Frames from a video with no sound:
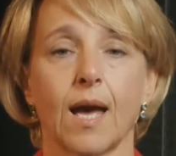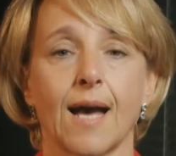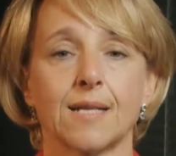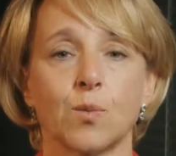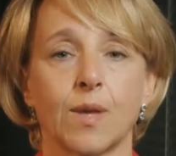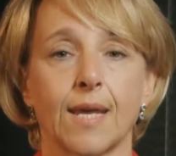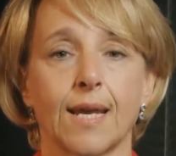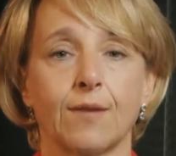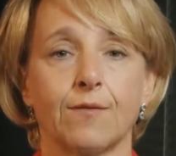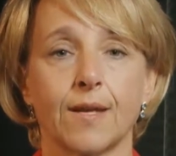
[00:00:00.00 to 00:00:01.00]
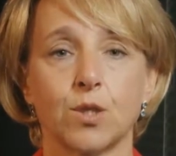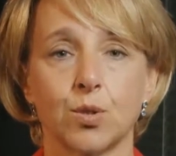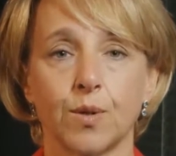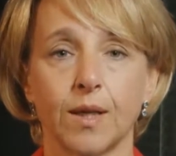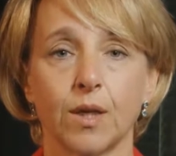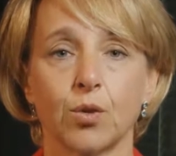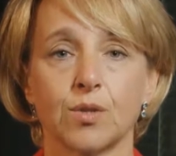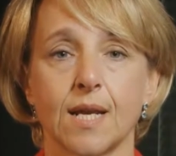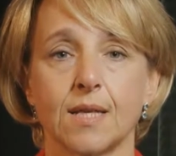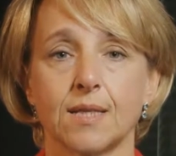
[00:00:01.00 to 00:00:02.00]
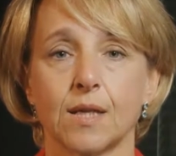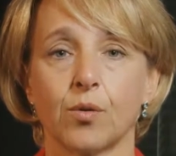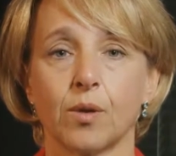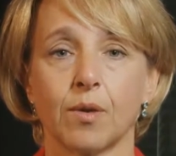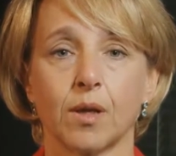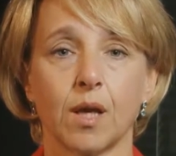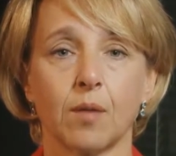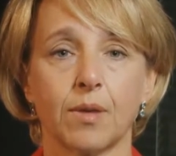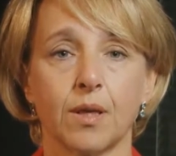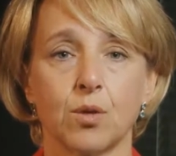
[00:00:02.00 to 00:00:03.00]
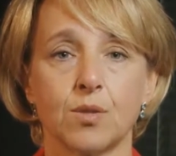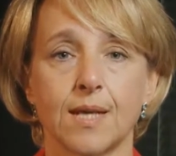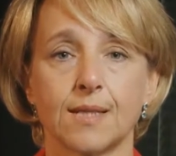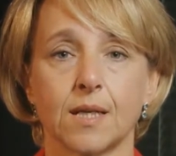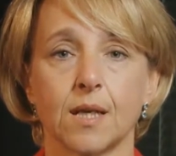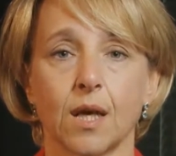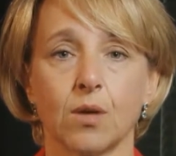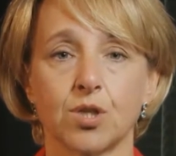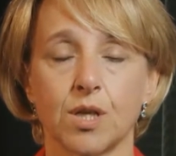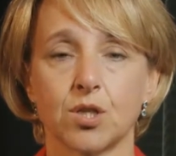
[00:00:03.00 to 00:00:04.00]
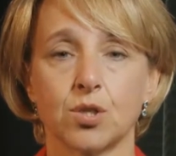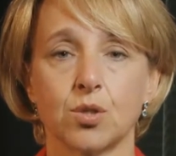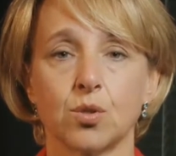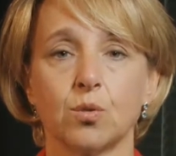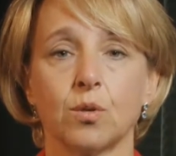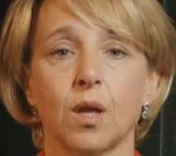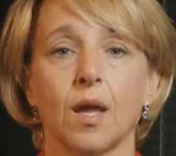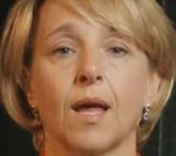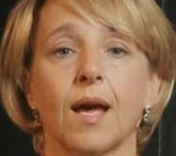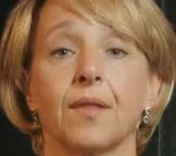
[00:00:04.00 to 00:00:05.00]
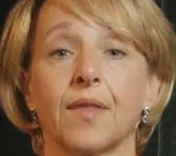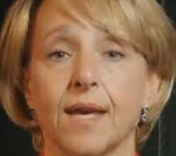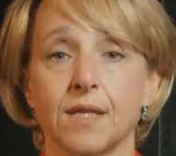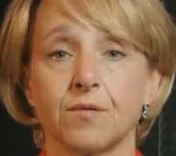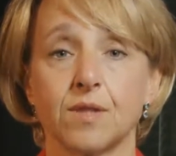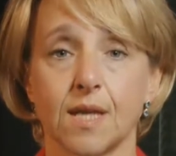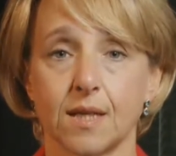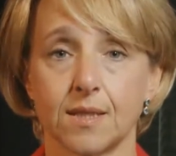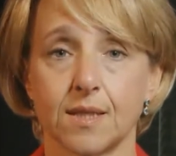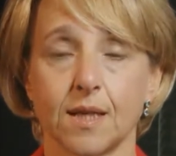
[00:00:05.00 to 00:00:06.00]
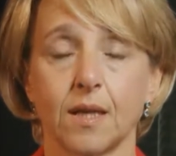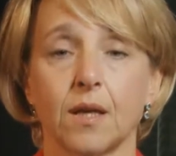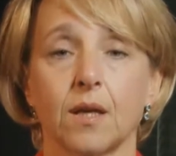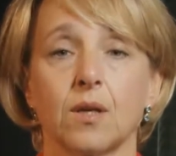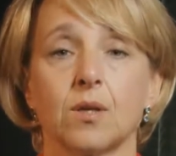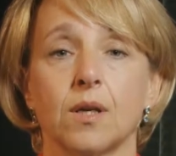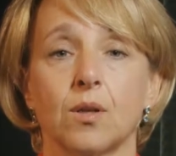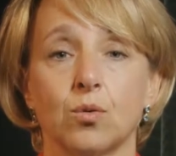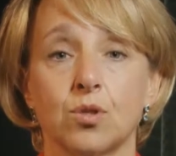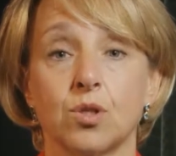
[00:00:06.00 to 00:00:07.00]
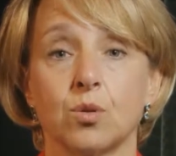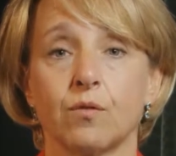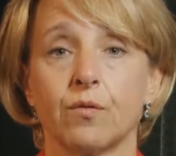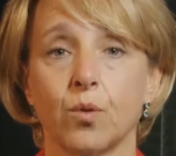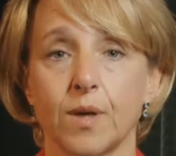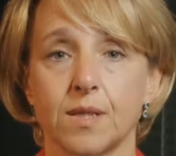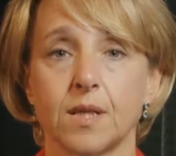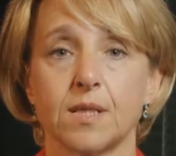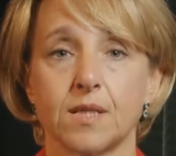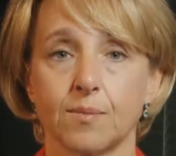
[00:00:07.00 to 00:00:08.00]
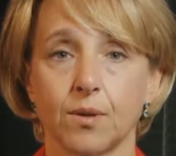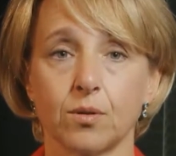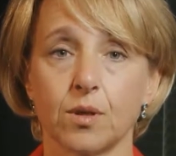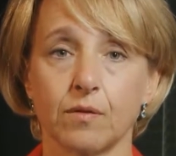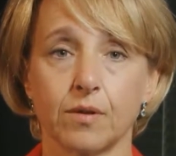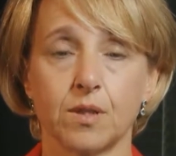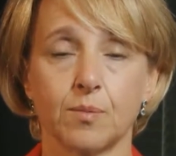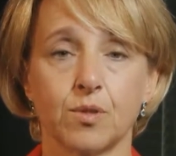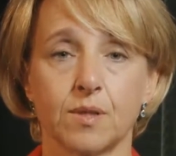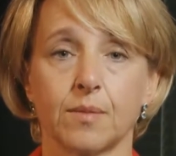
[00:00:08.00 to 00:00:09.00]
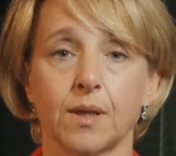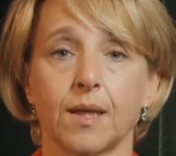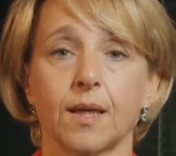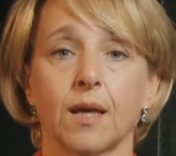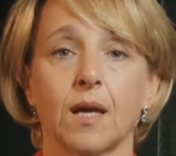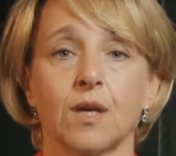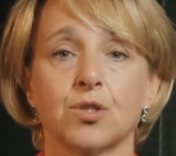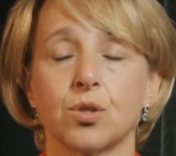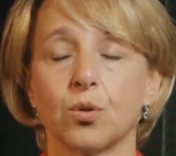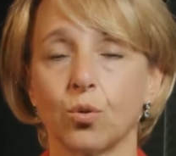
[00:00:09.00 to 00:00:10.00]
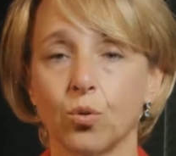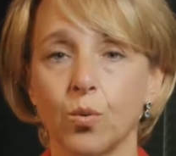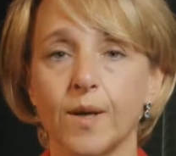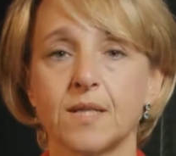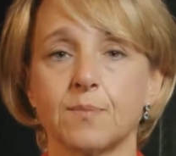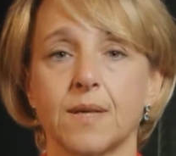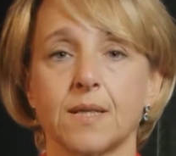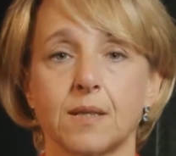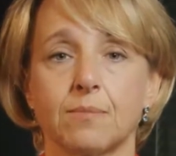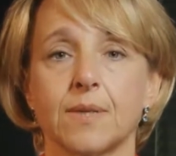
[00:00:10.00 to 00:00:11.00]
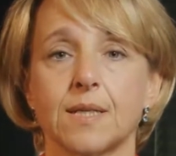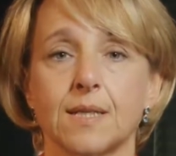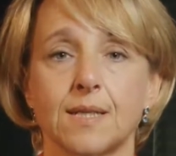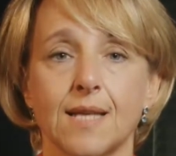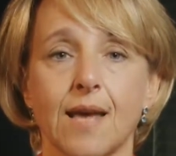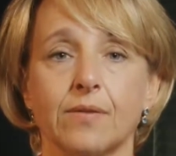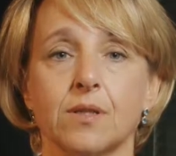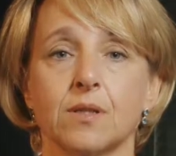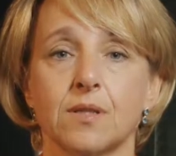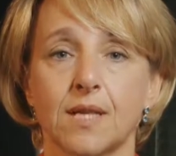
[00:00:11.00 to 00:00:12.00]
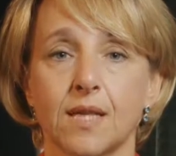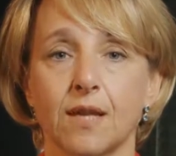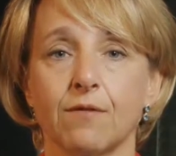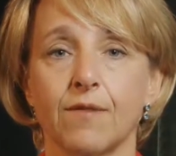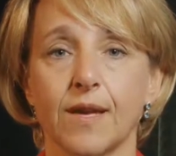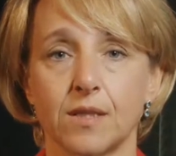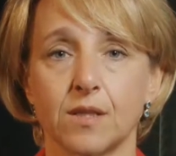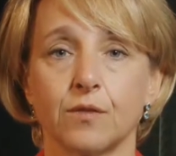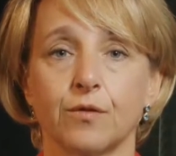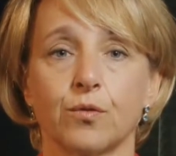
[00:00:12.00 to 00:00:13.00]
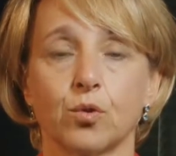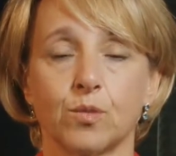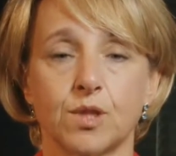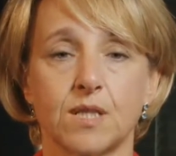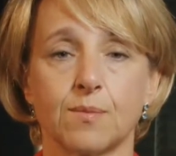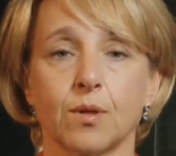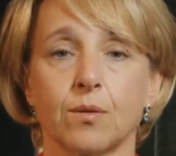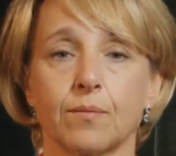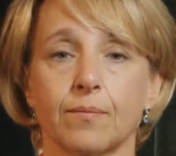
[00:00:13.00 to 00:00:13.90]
As with an inventory, your tenancy agreement can be used as a negotiation tool at the end of the tenancy in order to avoid a dispute over the deposit money, and should always be submitted as evidence in the event of a formal dispute.